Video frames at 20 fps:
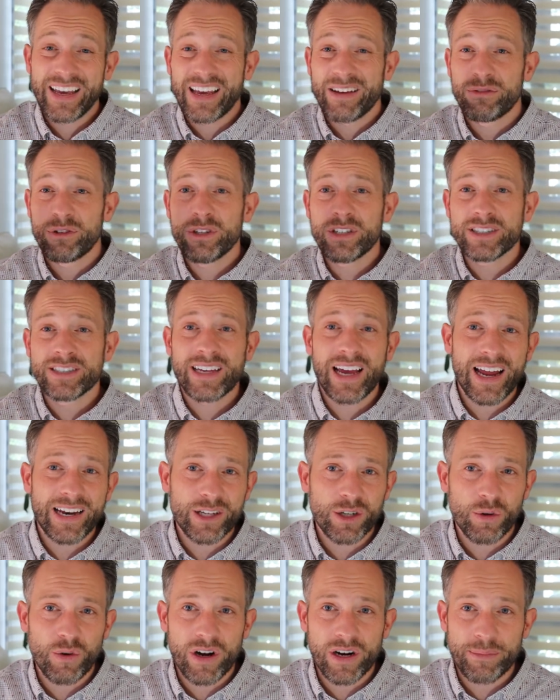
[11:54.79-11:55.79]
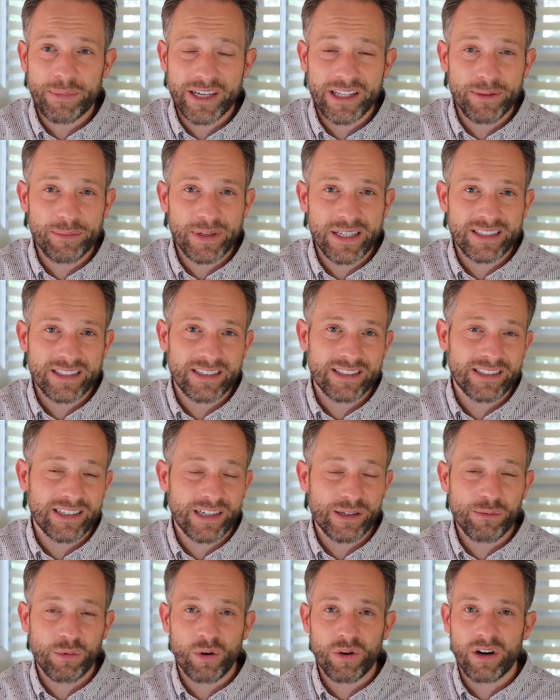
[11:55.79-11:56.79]
If you decide you don't want to be in the business
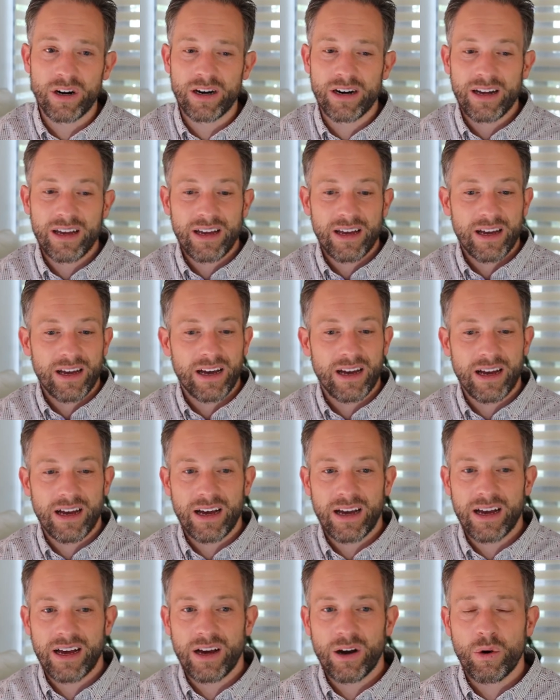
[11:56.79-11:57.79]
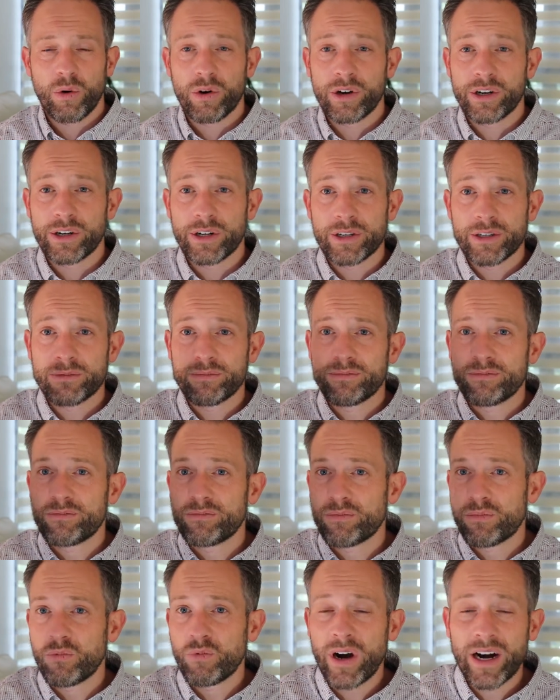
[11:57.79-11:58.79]
anymore, uh, or your
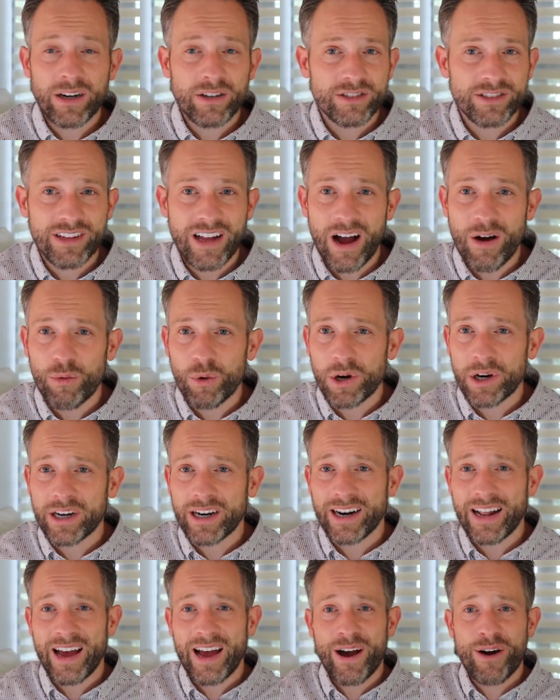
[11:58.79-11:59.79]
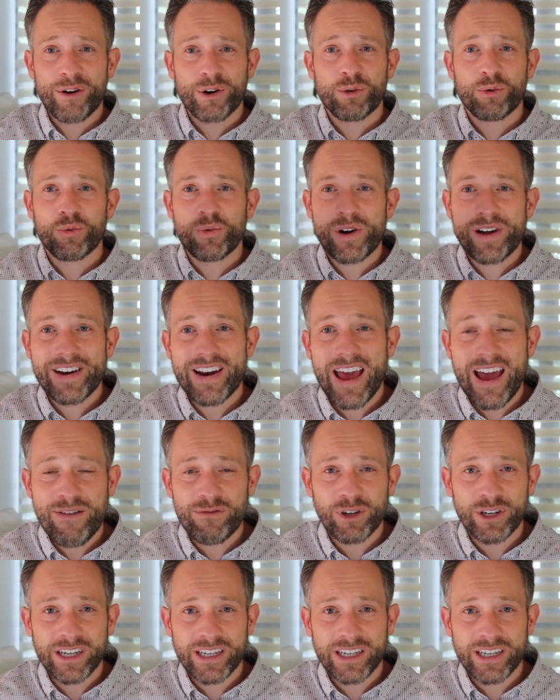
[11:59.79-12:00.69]
rental's not working out, or whatever